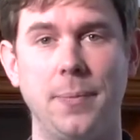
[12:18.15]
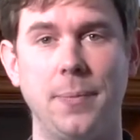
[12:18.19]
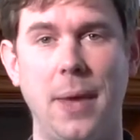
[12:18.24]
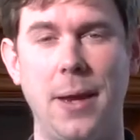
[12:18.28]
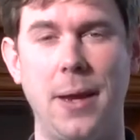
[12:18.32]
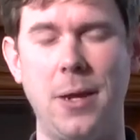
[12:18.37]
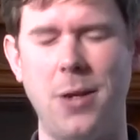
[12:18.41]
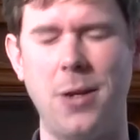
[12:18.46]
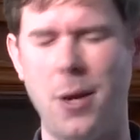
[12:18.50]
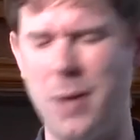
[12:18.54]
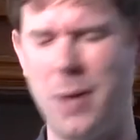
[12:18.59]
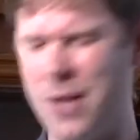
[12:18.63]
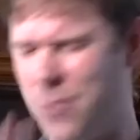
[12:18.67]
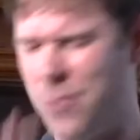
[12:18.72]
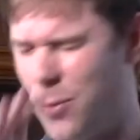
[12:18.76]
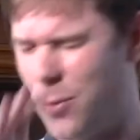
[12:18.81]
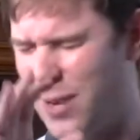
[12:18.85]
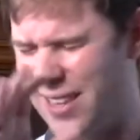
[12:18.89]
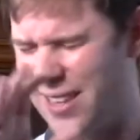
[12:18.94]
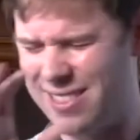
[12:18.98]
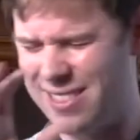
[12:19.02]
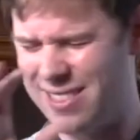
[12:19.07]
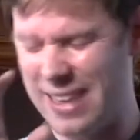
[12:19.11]
And you don't even
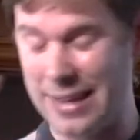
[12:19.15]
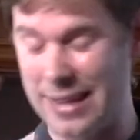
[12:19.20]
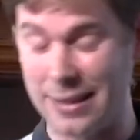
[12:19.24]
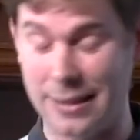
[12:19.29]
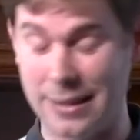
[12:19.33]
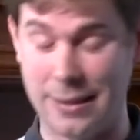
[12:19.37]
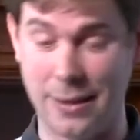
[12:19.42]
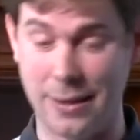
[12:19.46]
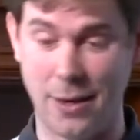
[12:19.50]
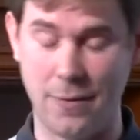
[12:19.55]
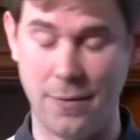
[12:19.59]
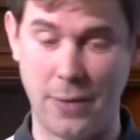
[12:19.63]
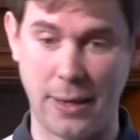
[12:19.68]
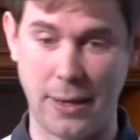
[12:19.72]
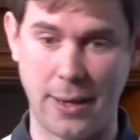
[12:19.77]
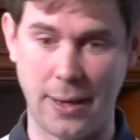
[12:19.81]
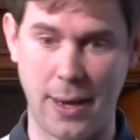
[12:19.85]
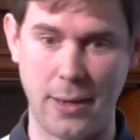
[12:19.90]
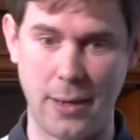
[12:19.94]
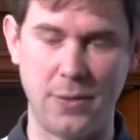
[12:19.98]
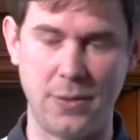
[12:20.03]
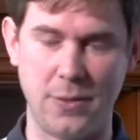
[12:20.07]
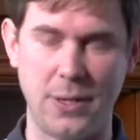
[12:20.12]
want to think of the
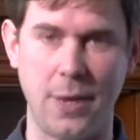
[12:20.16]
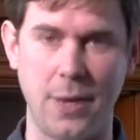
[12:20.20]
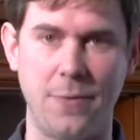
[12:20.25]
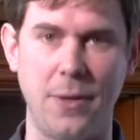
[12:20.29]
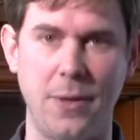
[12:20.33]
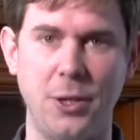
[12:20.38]
kind of stuff